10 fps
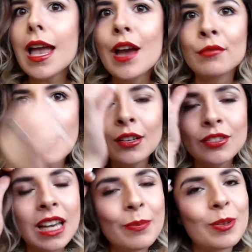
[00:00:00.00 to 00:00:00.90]
a ride or
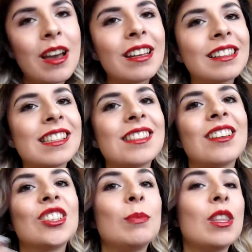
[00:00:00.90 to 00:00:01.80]
die product has
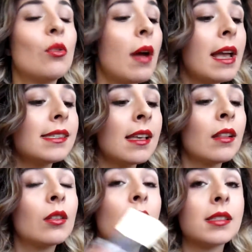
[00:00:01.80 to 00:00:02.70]
got to be the
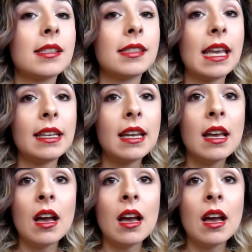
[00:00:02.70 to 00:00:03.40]
YSL Glossy Stain.